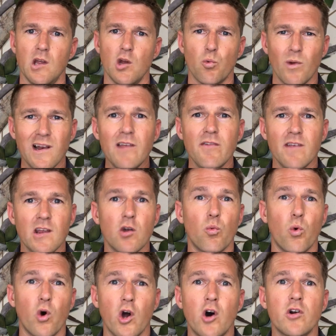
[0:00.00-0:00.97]
We're living in a
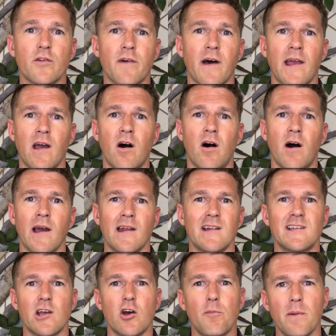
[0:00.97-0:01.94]
world of AI and
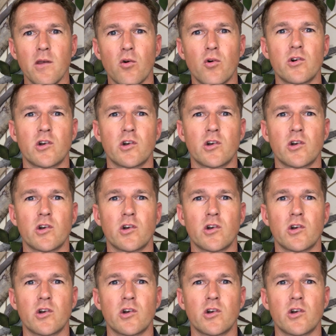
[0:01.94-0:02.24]
it's helping or